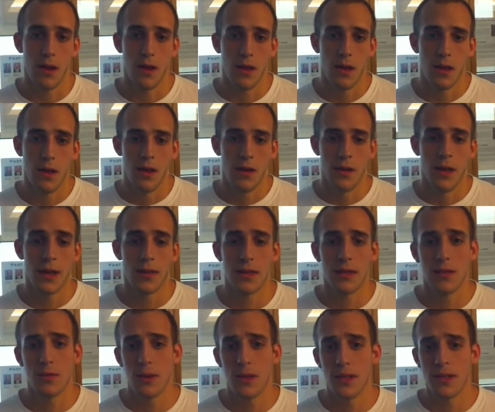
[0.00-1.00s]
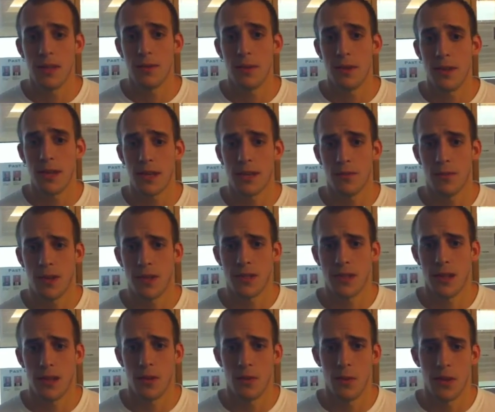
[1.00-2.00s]
Right. Not this Wednesday, but next
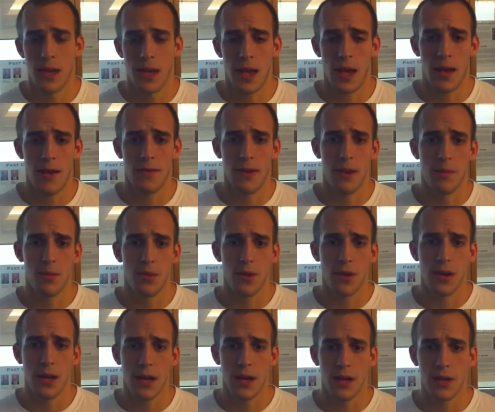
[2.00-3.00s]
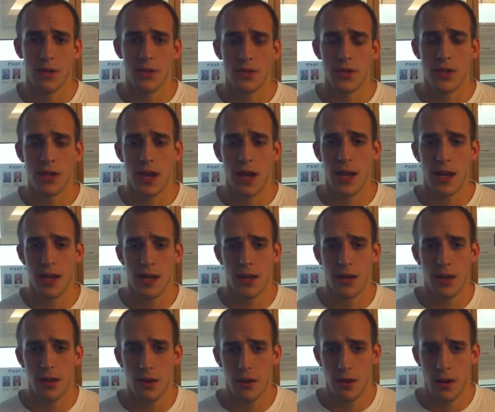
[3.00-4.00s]
Wednesday we have Emory and UGA
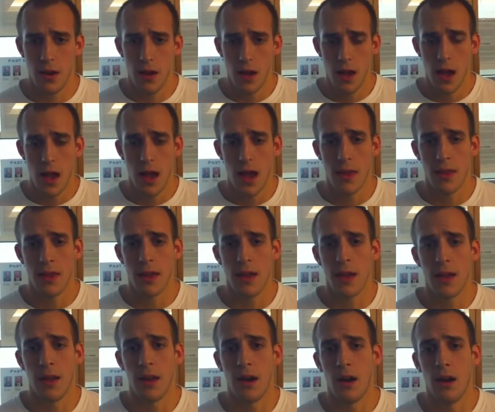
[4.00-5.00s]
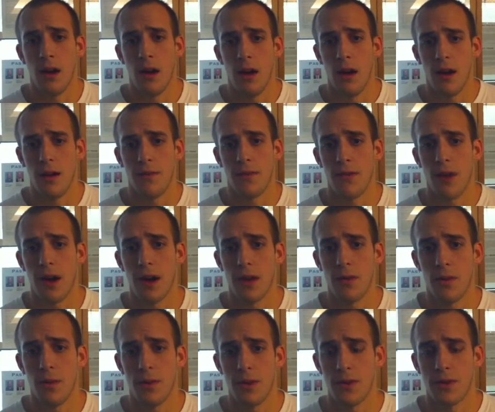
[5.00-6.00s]
here. And then on
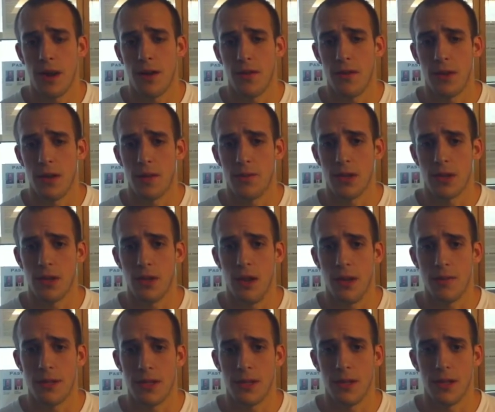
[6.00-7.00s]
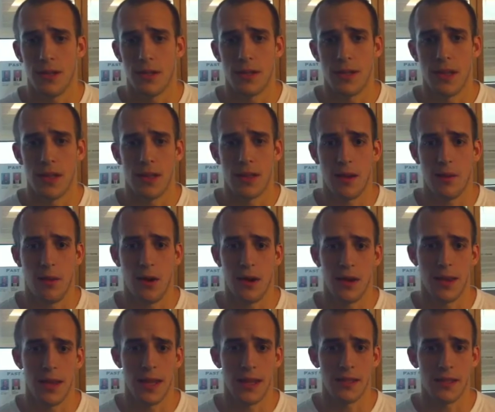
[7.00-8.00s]
Friday we'll be traveling up to Clemson to take them
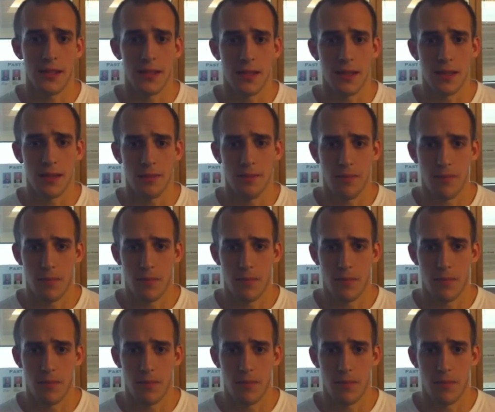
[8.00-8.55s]
on in the ACC.